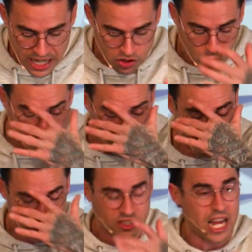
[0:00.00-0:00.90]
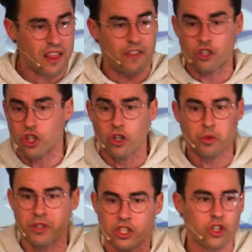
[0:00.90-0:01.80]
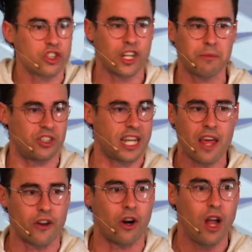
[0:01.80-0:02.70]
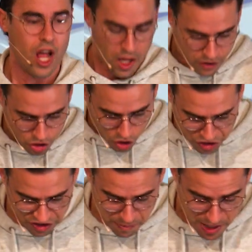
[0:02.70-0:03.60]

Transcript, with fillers: And he's ultimately saying that the church, when the church comes together, the church is to